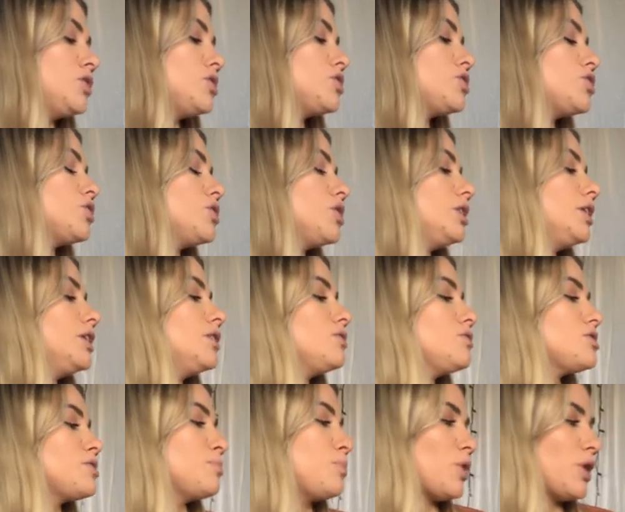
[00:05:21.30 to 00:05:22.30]
So the
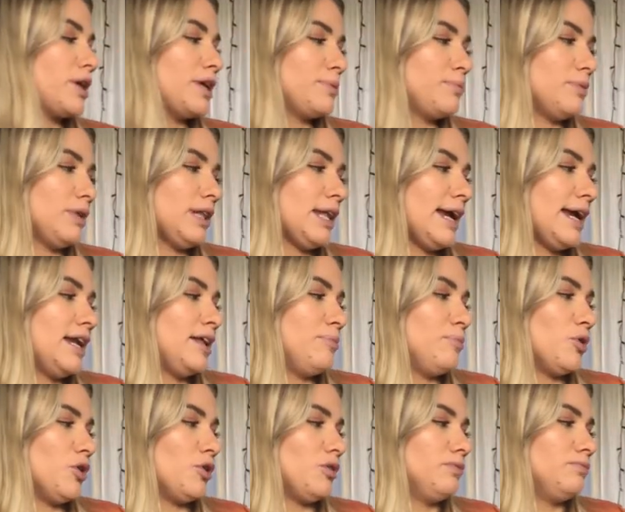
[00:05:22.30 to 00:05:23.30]
little spotty
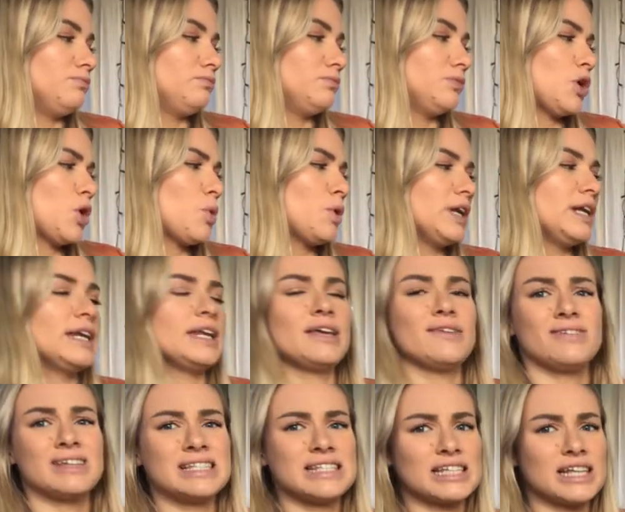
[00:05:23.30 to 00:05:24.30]
ladybird, who had
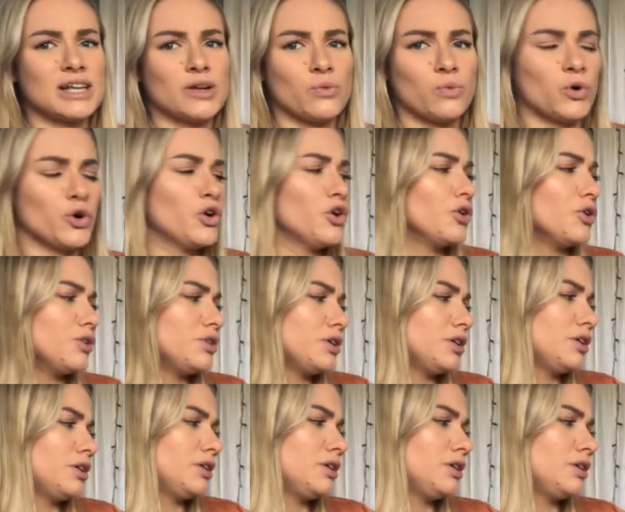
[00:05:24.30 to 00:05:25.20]
never said a word,